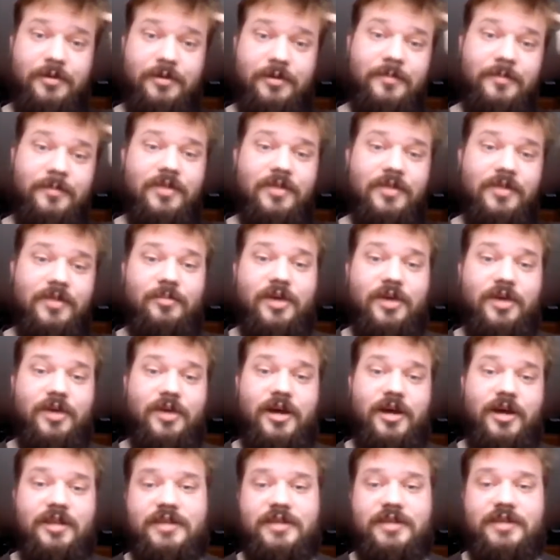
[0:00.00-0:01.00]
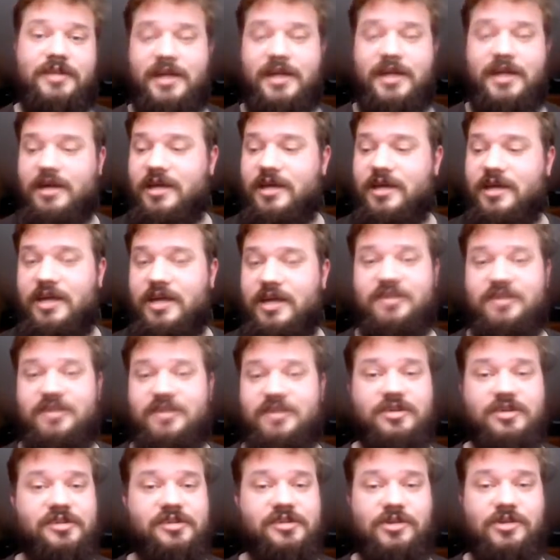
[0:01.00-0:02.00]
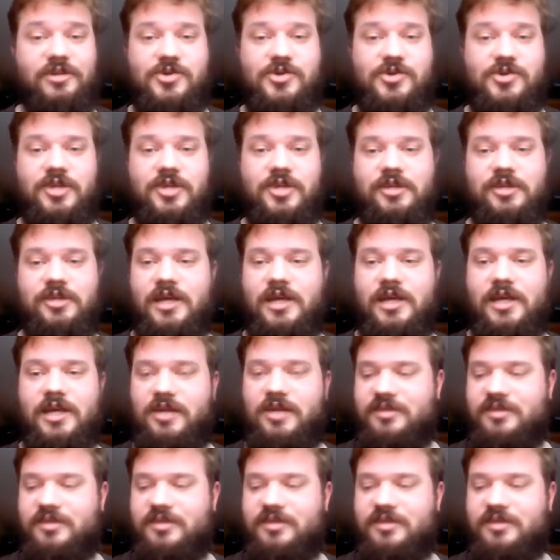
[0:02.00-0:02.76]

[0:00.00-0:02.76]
But is there a solution to this?